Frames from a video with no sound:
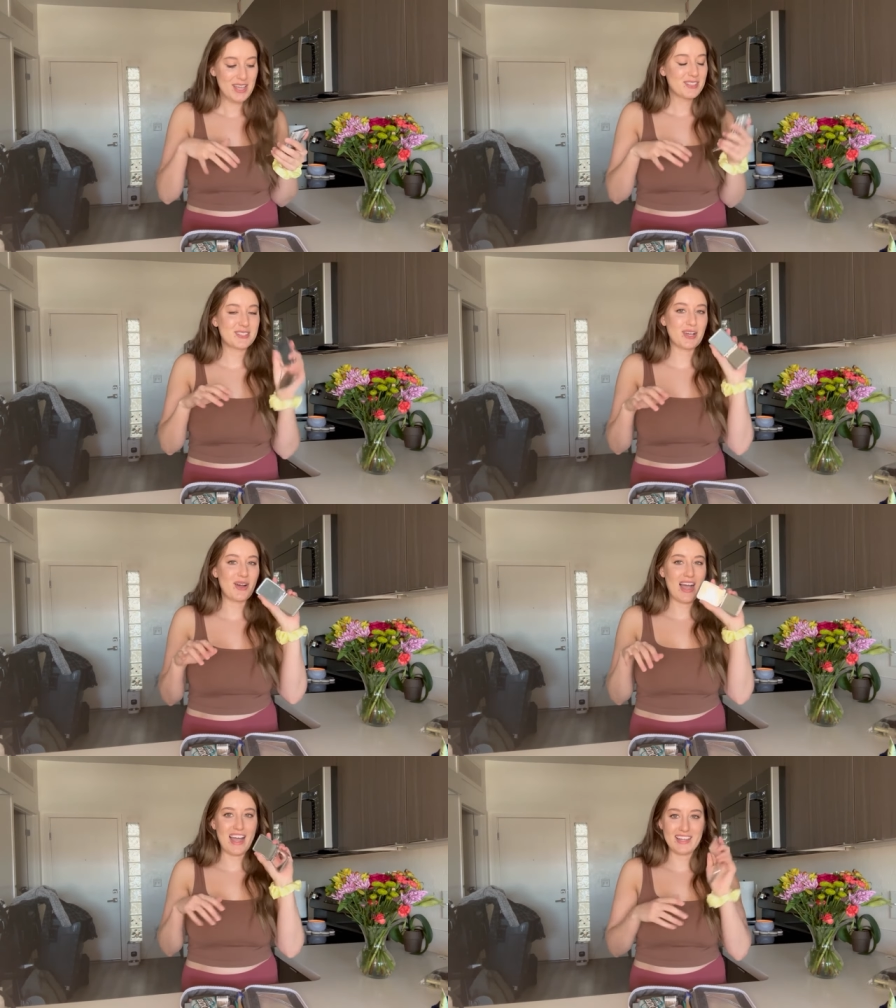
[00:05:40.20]

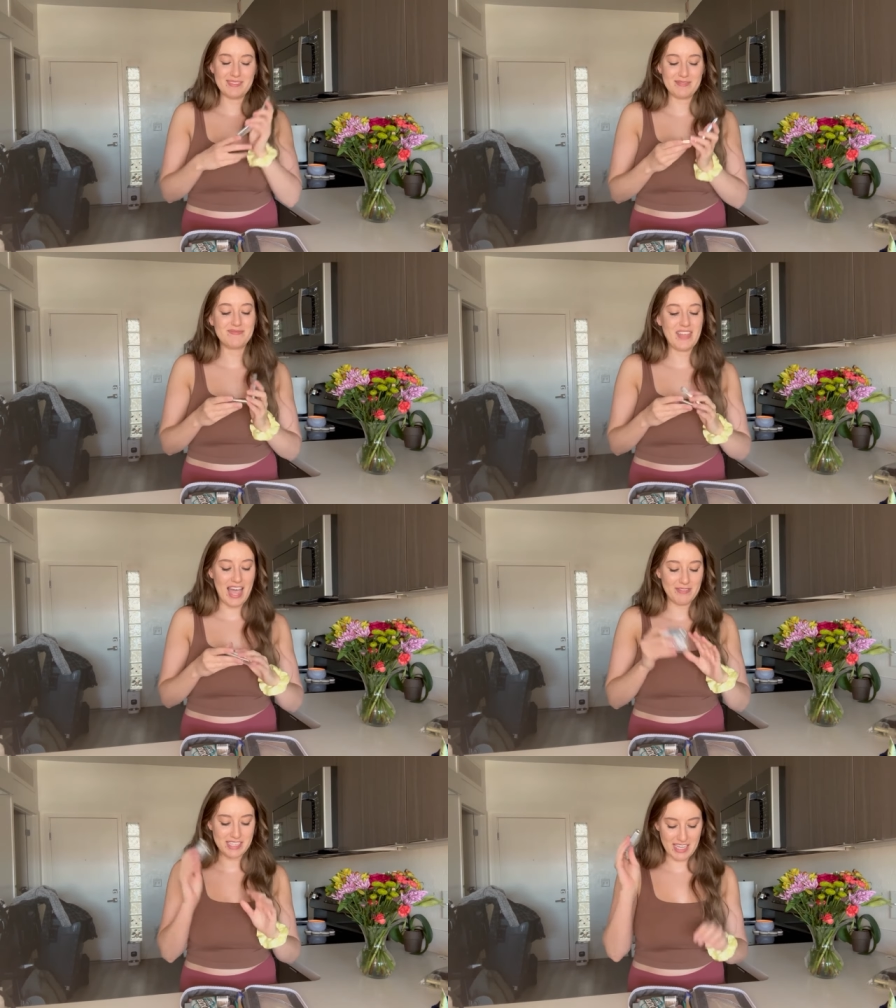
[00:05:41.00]
So I
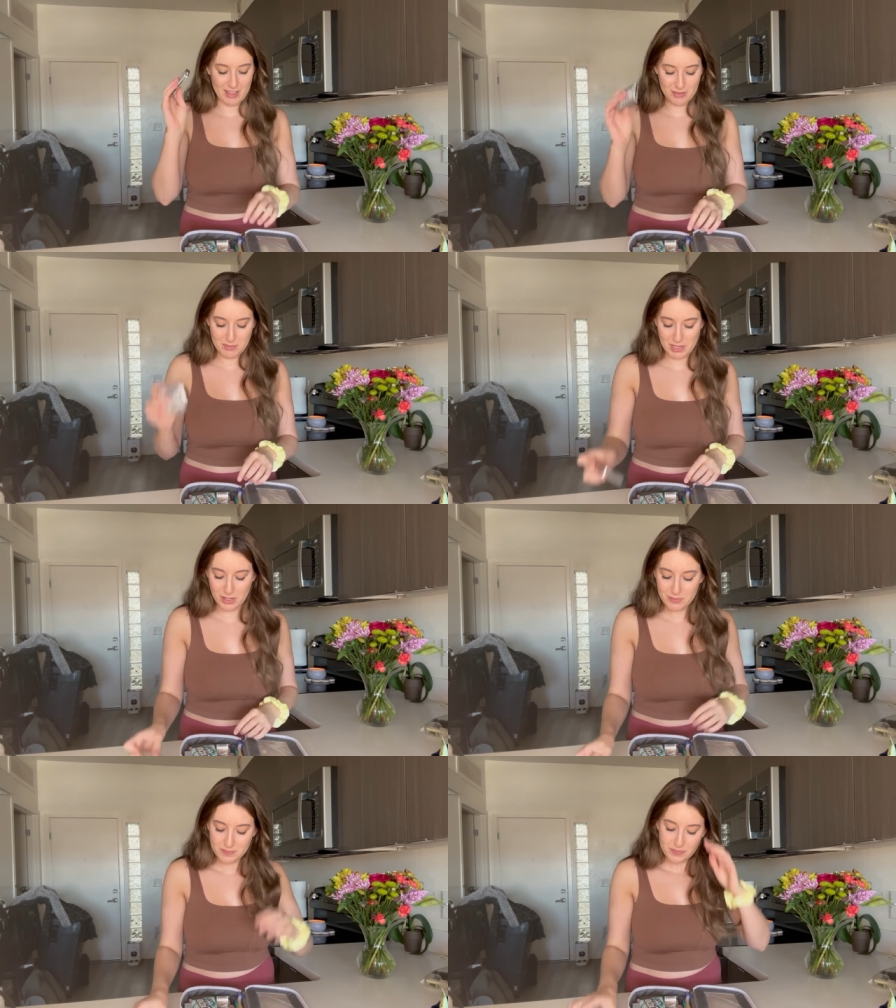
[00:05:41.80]
have to have a mirror.